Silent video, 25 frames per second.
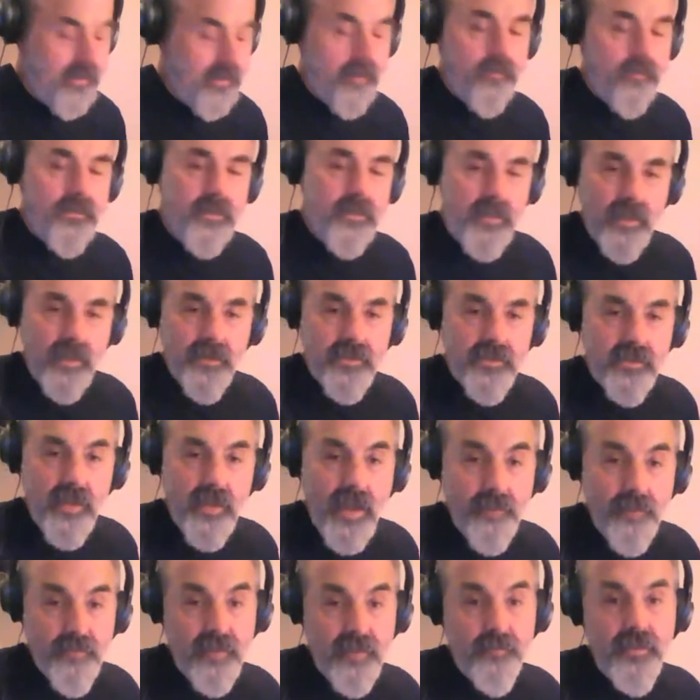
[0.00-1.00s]
It's kind of
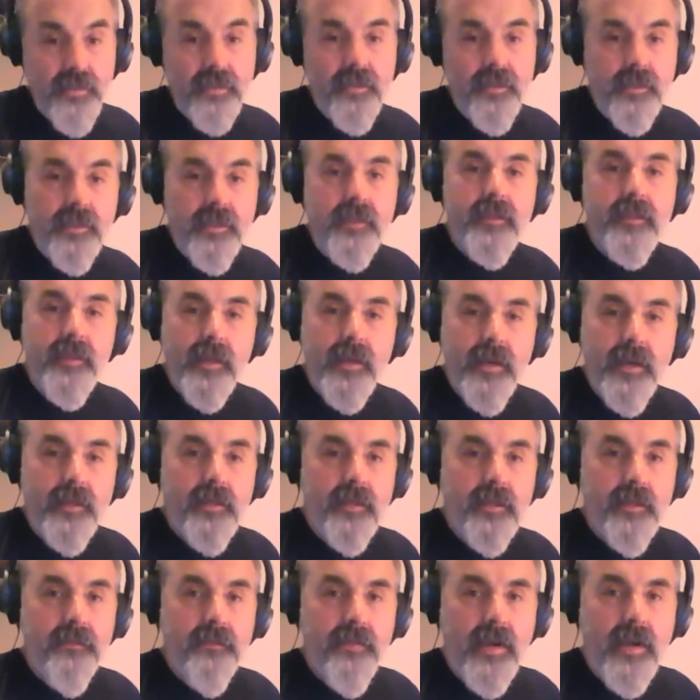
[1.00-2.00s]
sloppy, but you get the
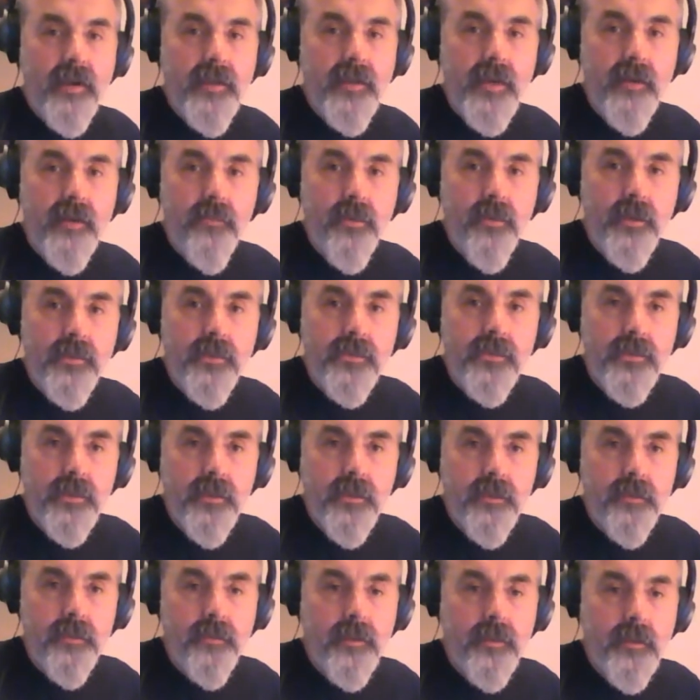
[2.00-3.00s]
idea of how that works
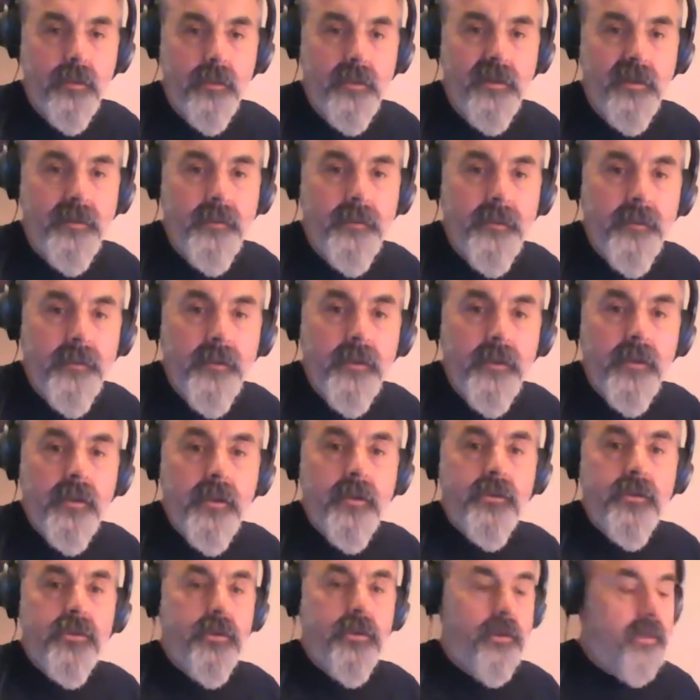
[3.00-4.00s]
too.
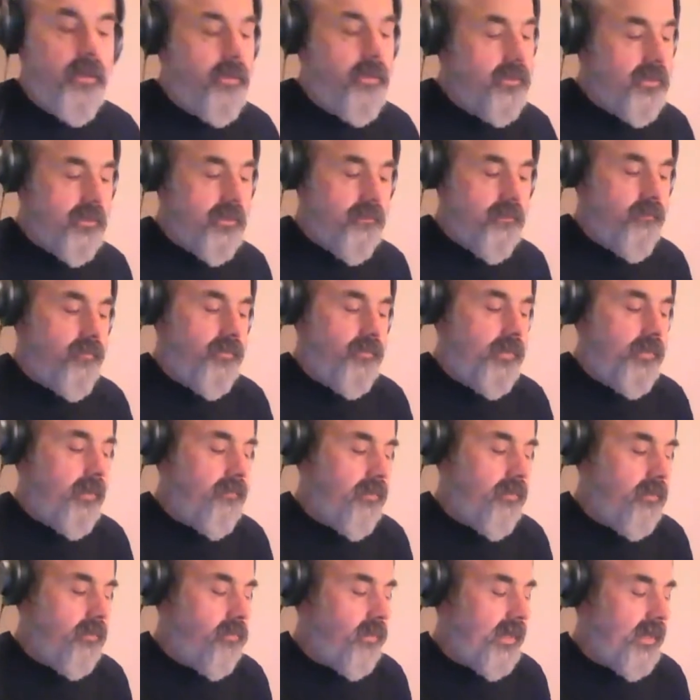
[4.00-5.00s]
So there's
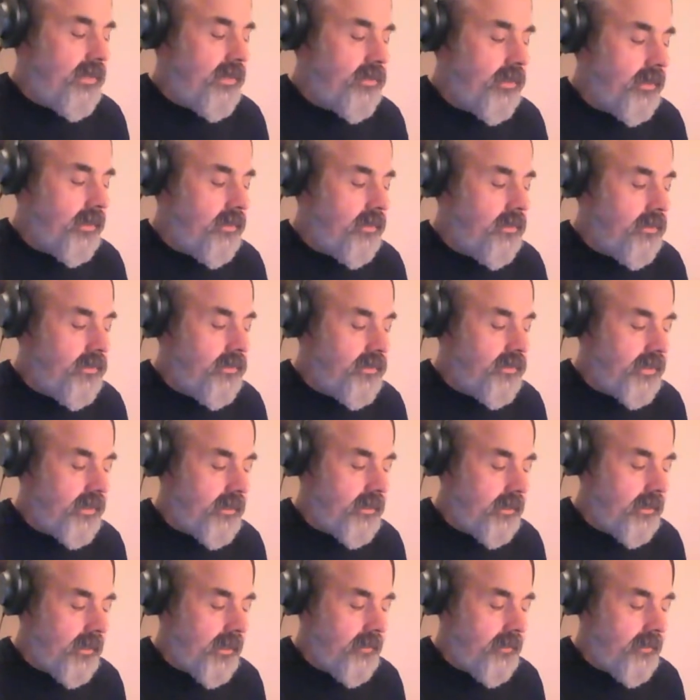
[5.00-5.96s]
different ways you can use it.